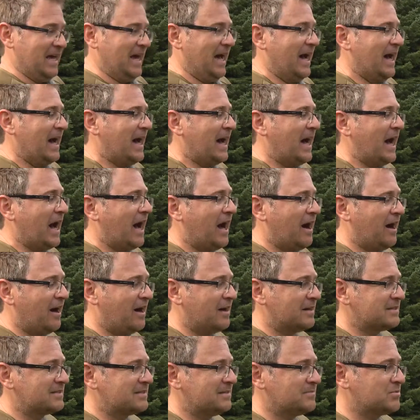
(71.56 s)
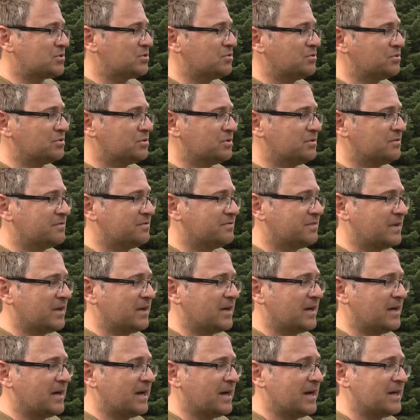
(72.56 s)
uh, are some sort of uh,
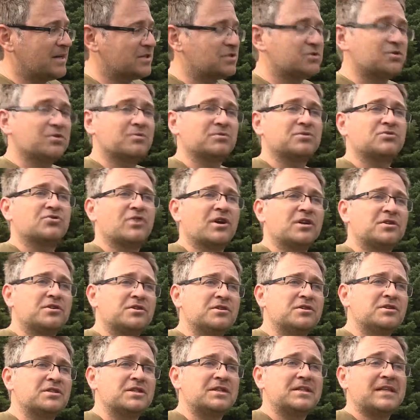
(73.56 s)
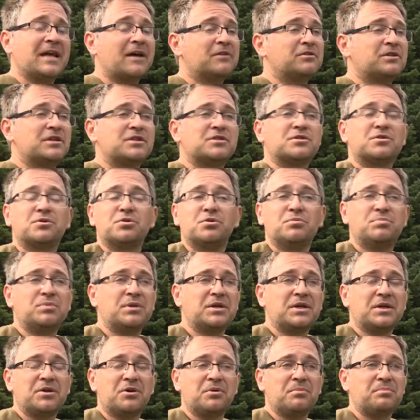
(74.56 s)
uh stone structures. Now this could
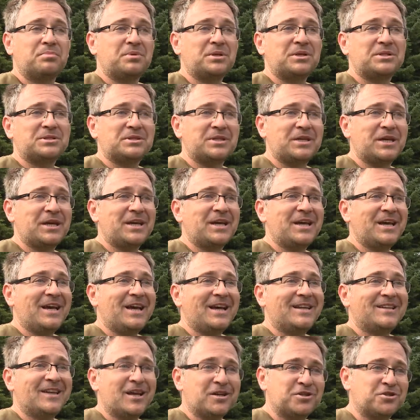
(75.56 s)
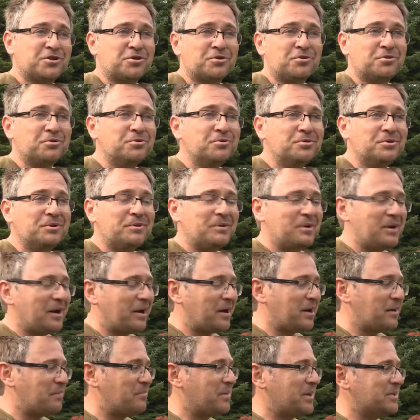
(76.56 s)
be completely natural
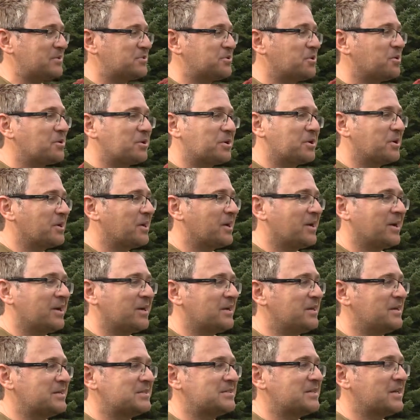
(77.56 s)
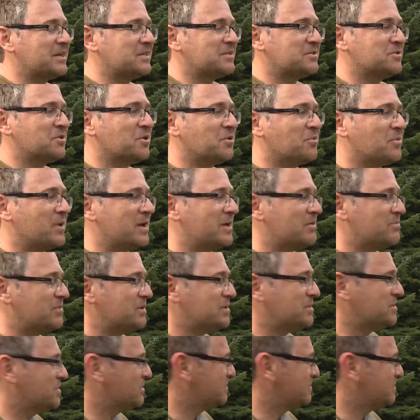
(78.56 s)
uh, bedrock, uh, it's, there's no way really